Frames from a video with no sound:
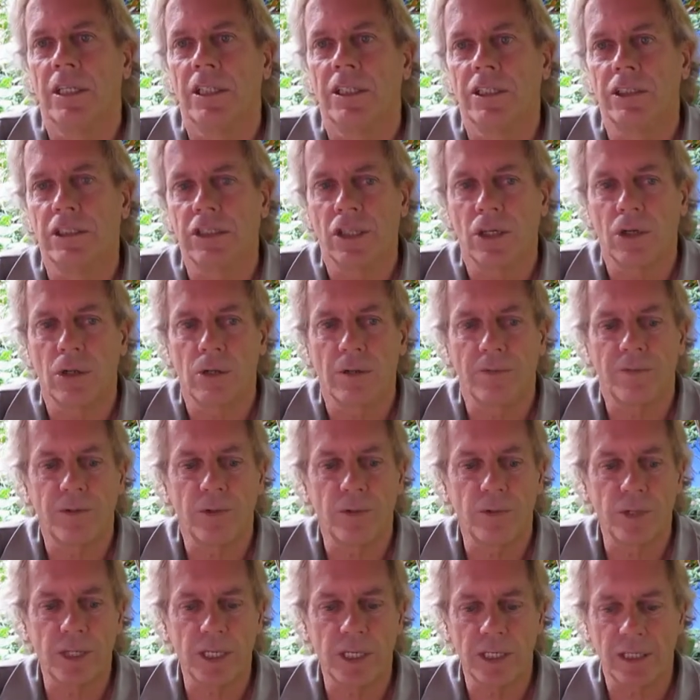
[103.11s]
So if
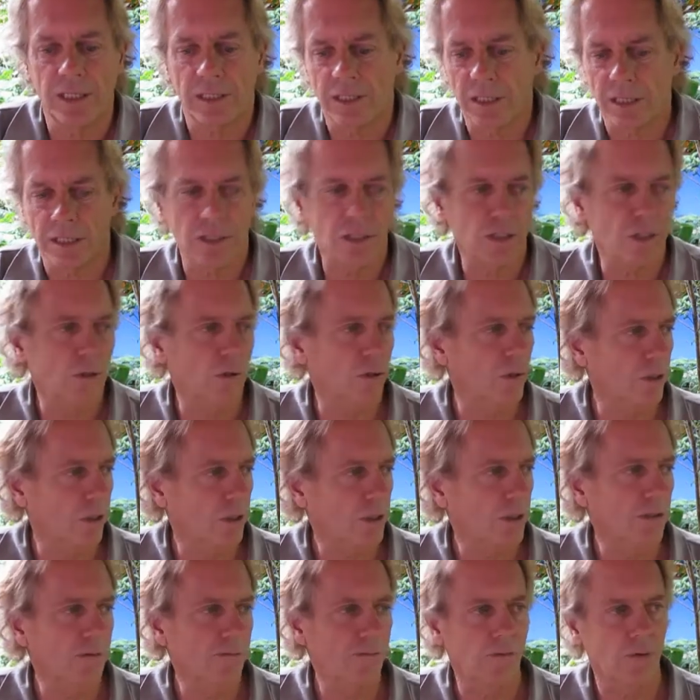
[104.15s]
you read it, then you go
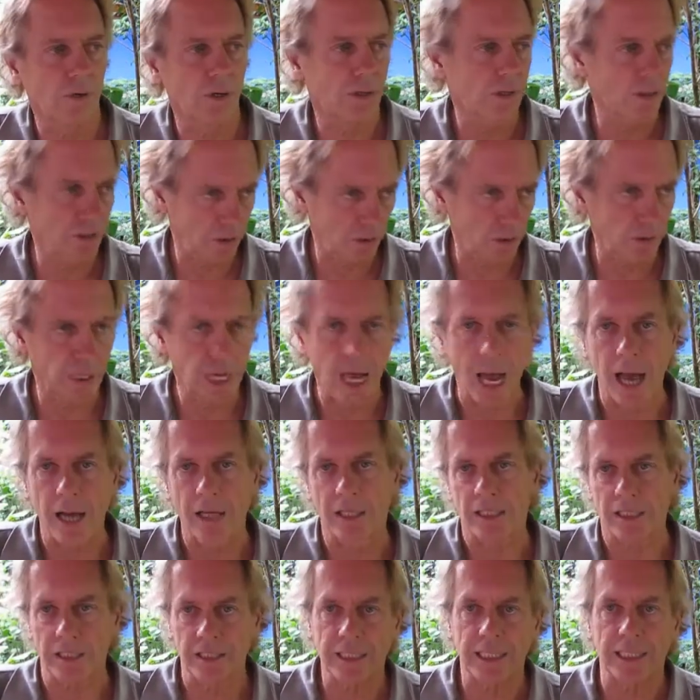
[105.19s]
looking for it, and you go, yeah,
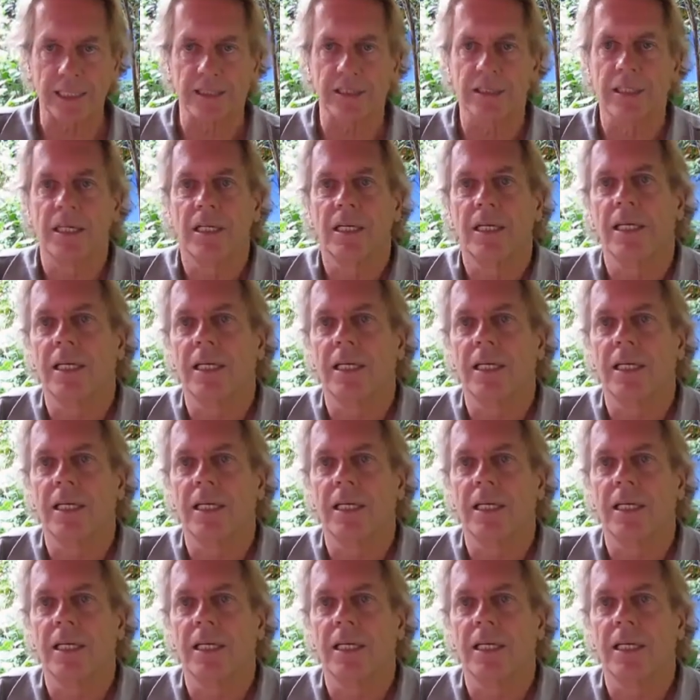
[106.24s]
it exists.